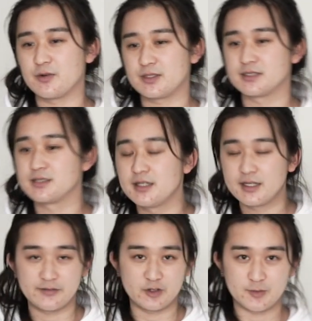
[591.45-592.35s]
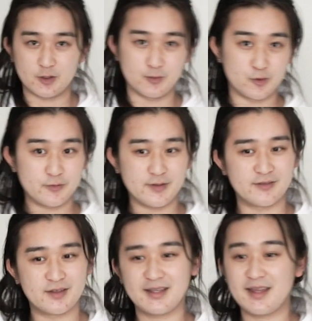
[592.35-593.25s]
which is a very bold move,
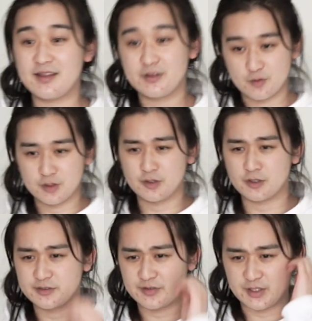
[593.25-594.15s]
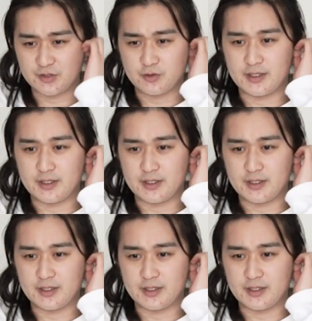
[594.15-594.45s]
and it looks very cool.